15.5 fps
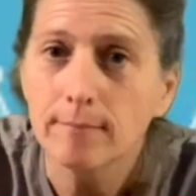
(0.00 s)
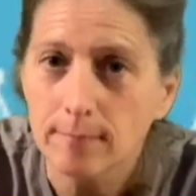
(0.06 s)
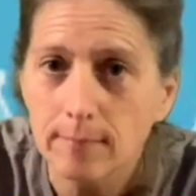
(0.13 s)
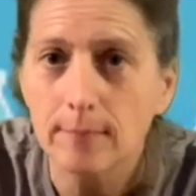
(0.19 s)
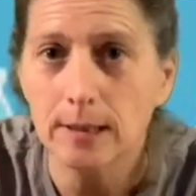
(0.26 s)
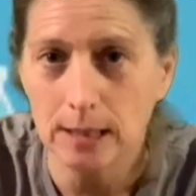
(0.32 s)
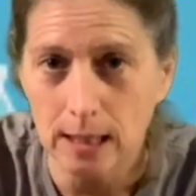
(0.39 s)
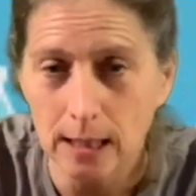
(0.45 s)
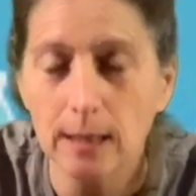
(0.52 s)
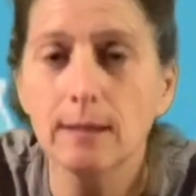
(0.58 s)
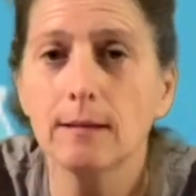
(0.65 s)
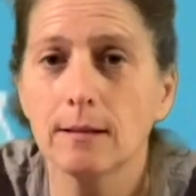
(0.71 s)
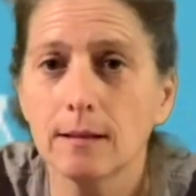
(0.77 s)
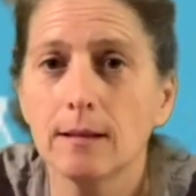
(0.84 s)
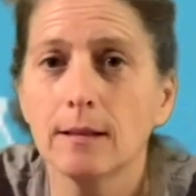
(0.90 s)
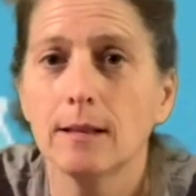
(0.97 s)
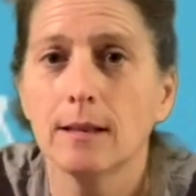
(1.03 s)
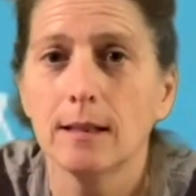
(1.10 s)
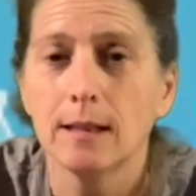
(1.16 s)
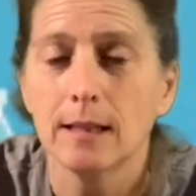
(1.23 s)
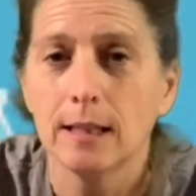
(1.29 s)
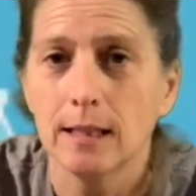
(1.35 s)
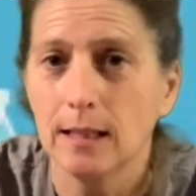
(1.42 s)
Yes.
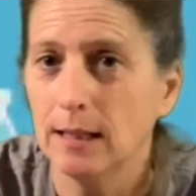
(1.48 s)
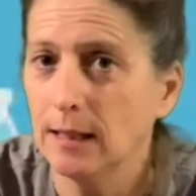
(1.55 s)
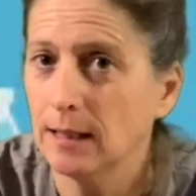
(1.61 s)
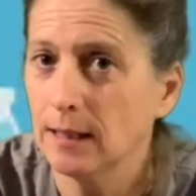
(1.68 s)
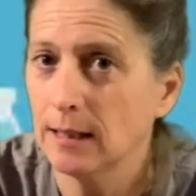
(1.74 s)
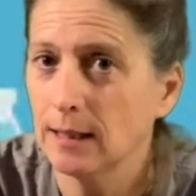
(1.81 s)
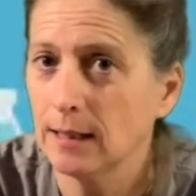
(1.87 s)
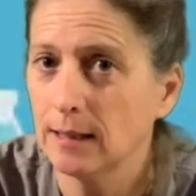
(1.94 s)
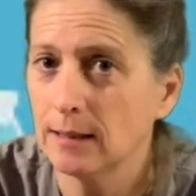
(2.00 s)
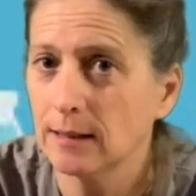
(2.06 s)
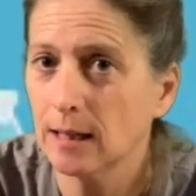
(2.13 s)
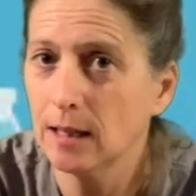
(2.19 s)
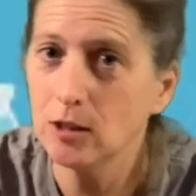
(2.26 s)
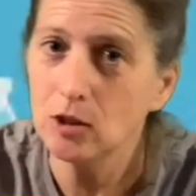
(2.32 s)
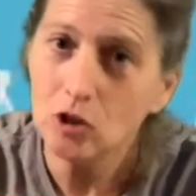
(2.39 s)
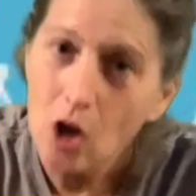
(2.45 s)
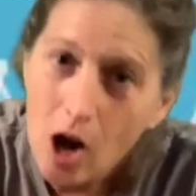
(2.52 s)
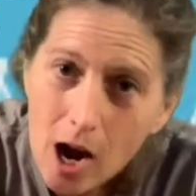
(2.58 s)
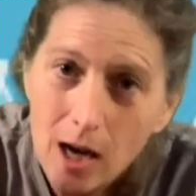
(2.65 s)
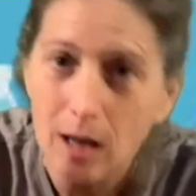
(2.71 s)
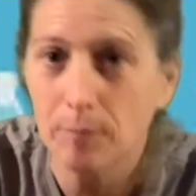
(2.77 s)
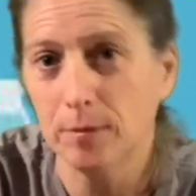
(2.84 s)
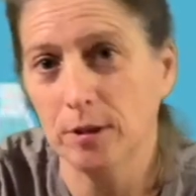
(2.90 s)
Is a dog a
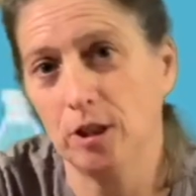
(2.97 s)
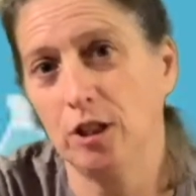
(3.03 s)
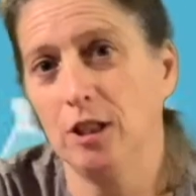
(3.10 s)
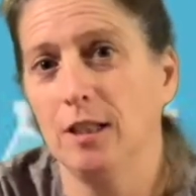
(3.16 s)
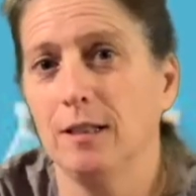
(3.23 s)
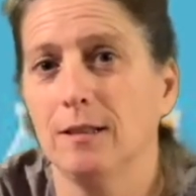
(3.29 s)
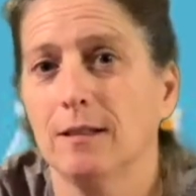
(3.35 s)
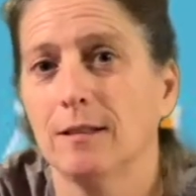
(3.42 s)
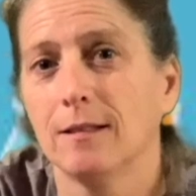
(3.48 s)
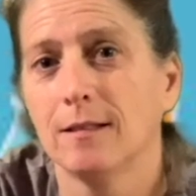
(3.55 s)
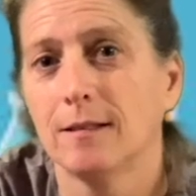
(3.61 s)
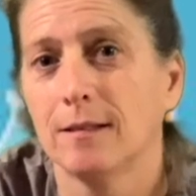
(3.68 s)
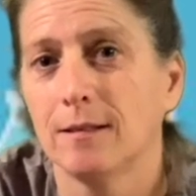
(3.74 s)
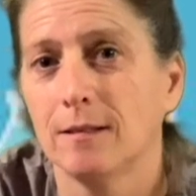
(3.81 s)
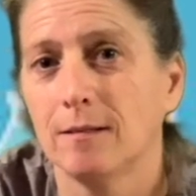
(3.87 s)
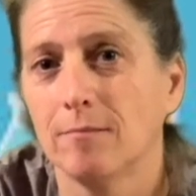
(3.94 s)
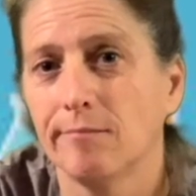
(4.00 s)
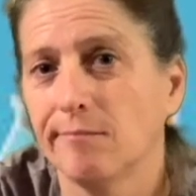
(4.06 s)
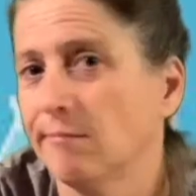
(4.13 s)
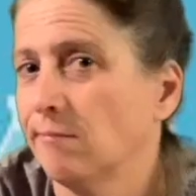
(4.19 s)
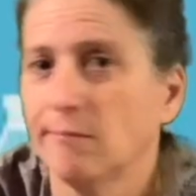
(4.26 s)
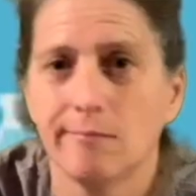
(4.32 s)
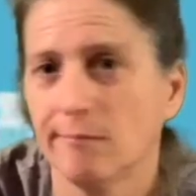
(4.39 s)
machine?
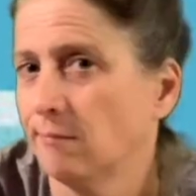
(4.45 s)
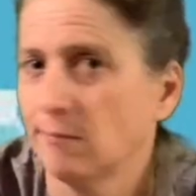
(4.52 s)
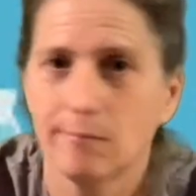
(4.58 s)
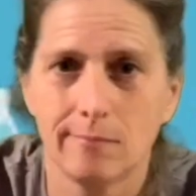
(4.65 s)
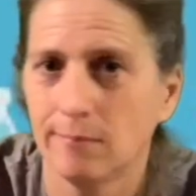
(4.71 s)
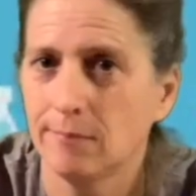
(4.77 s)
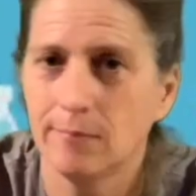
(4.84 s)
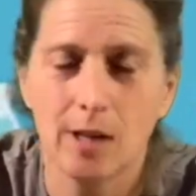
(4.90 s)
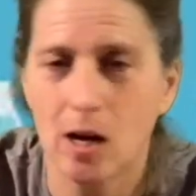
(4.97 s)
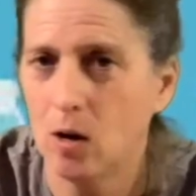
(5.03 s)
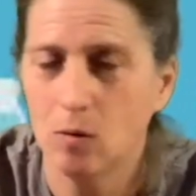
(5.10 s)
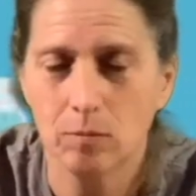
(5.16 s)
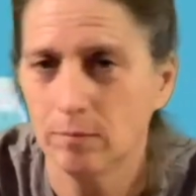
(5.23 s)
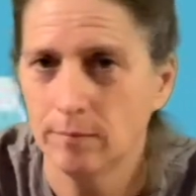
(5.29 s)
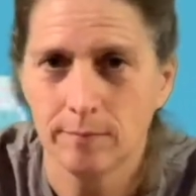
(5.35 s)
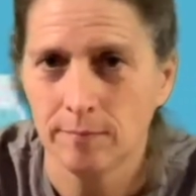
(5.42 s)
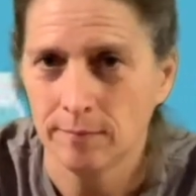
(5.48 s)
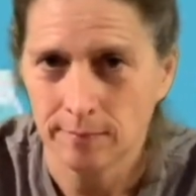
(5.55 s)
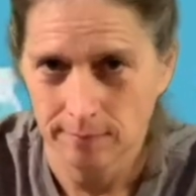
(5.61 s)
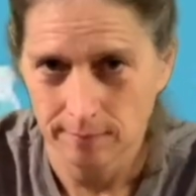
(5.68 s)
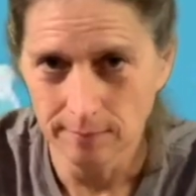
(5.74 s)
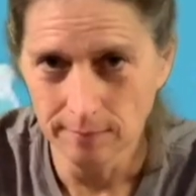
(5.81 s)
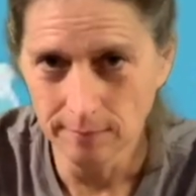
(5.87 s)
No.
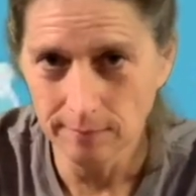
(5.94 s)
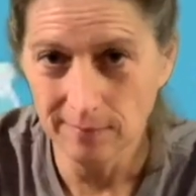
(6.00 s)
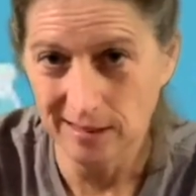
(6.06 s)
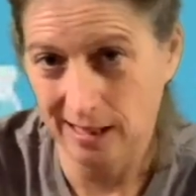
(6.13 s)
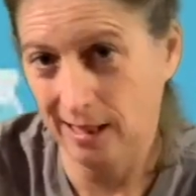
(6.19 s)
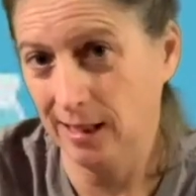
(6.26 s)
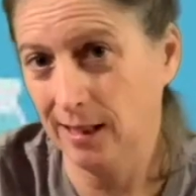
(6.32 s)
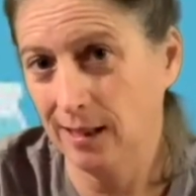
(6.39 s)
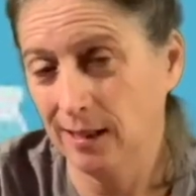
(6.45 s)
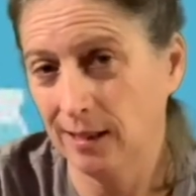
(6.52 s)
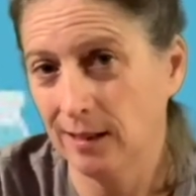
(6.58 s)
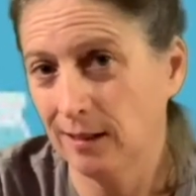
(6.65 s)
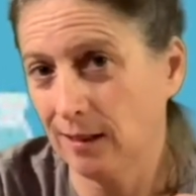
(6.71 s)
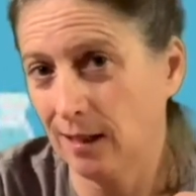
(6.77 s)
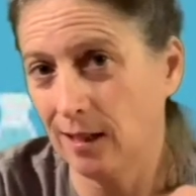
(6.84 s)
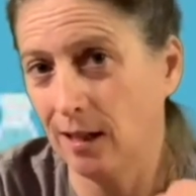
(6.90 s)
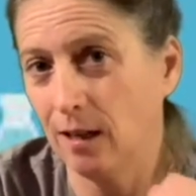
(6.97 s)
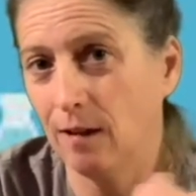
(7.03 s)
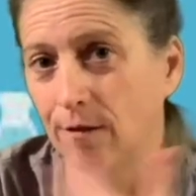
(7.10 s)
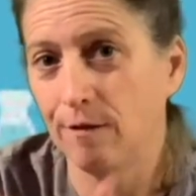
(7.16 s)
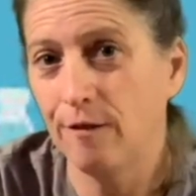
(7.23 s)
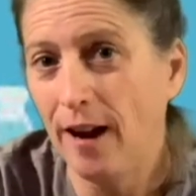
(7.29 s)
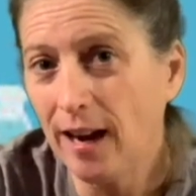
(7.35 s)
Is a
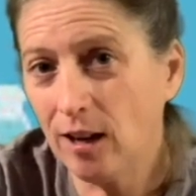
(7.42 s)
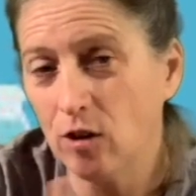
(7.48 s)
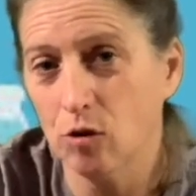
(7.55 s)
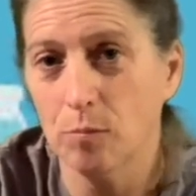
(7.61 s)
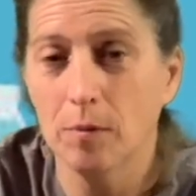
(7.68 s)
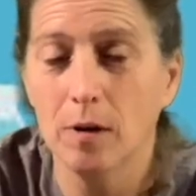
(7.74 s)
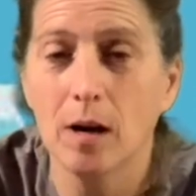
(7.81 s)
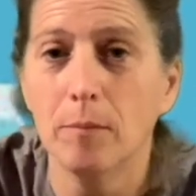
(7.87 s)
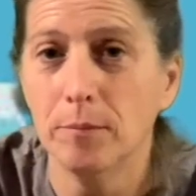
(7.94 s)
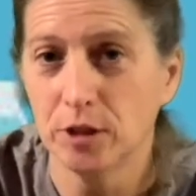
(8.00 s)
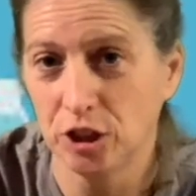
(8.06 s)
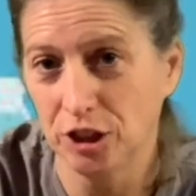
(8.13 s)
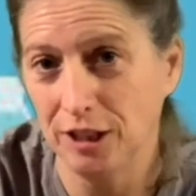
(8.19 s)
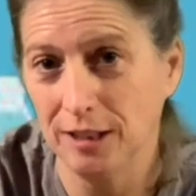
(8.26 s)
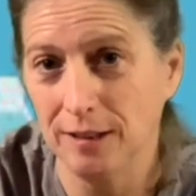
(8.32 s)
vacuum a machine?